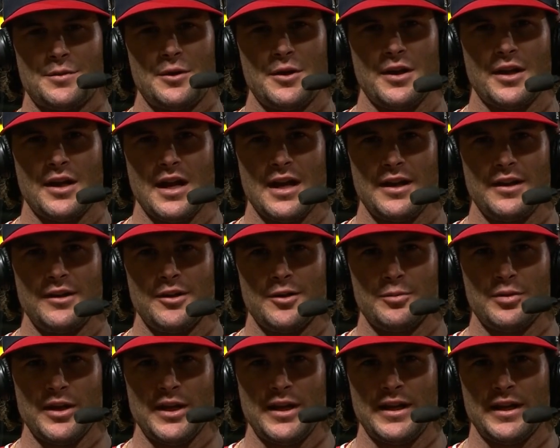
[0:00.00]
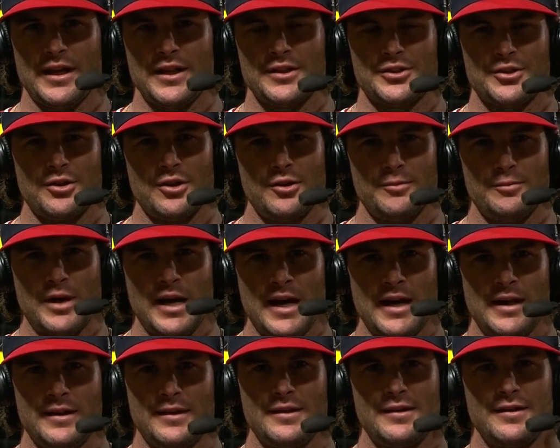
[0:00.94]
you're playing against your own
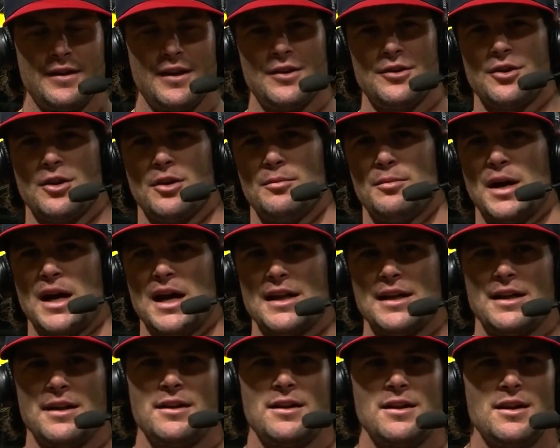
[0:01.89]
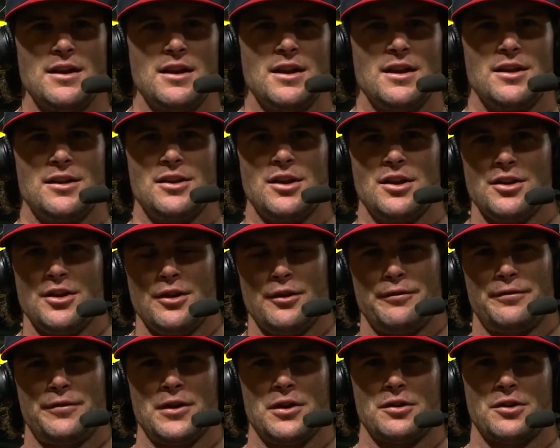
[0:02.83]
mind and your own body. You know, you
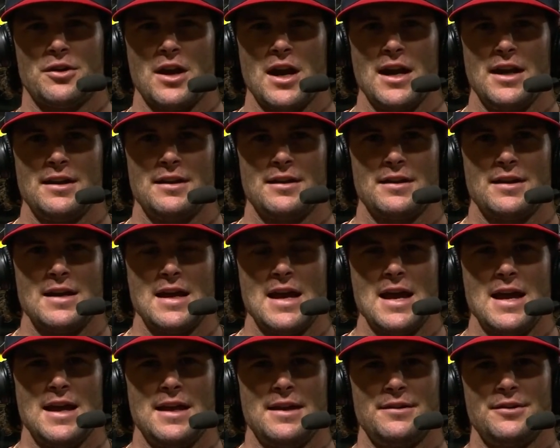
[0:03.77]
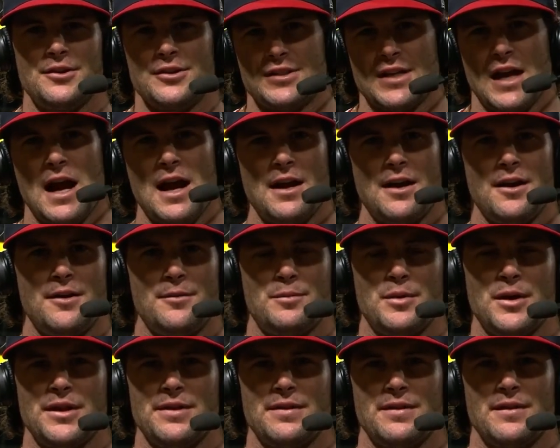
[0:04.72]
don't feel great and you're
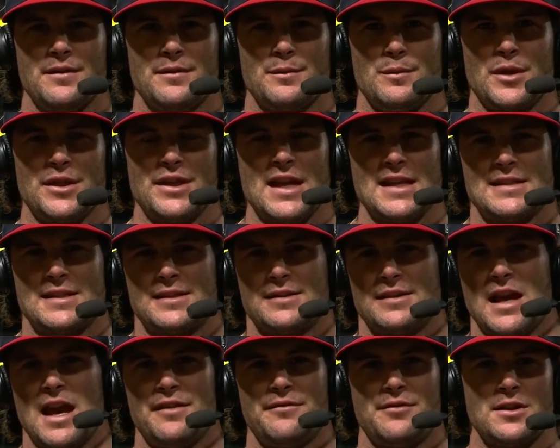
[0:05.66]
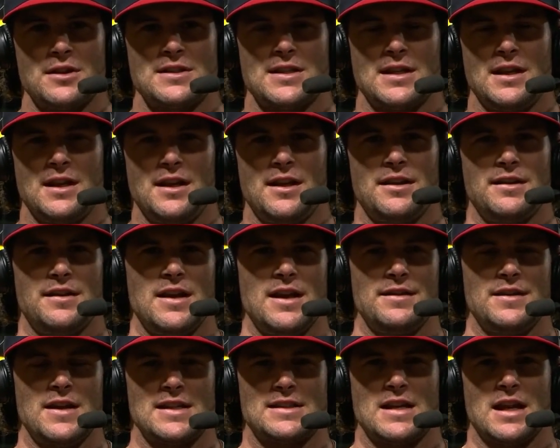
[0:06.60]
tired, but that's adversity,
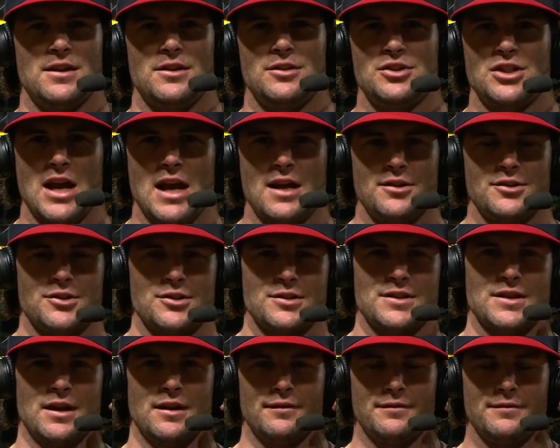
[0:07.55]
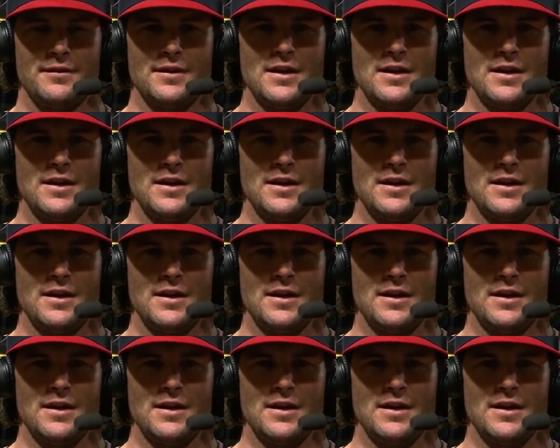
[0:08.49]
and that's how you challenge yourself.